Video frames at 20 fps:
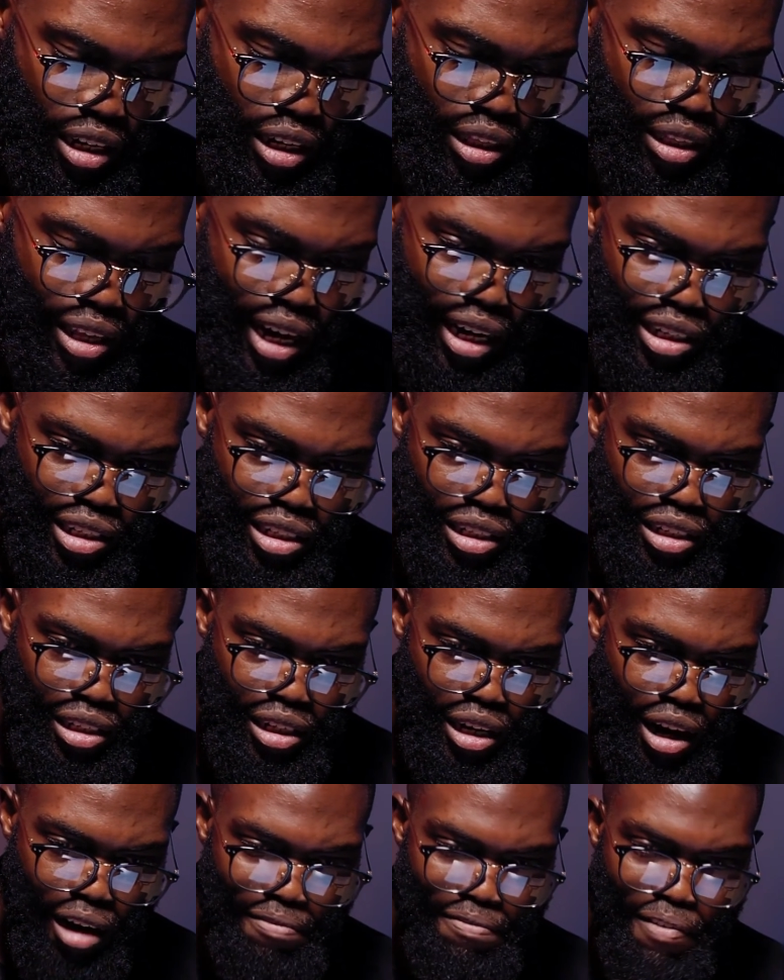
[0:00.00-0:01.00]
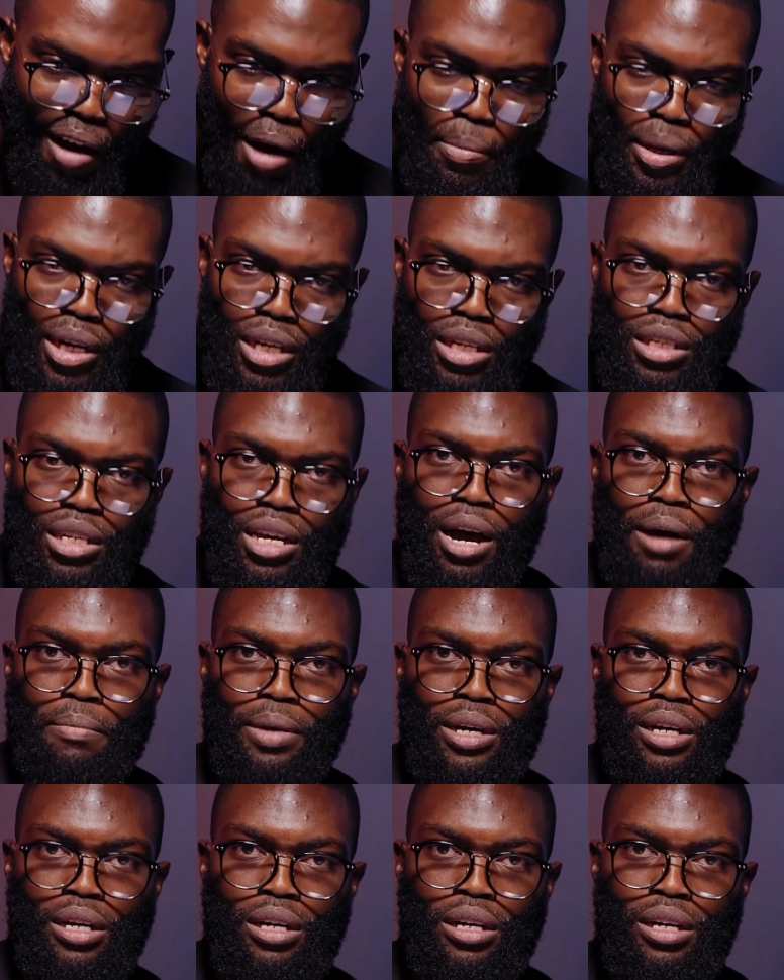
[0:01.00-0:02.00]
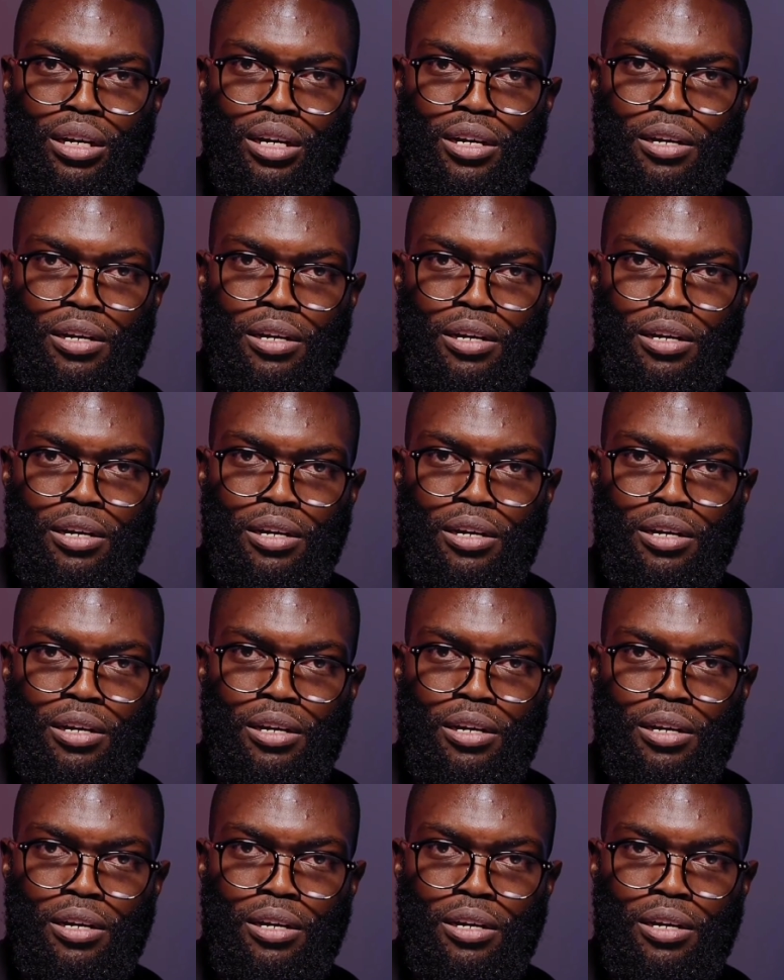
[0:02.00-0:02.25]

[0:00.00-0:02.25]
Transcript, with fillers: that a famine is coming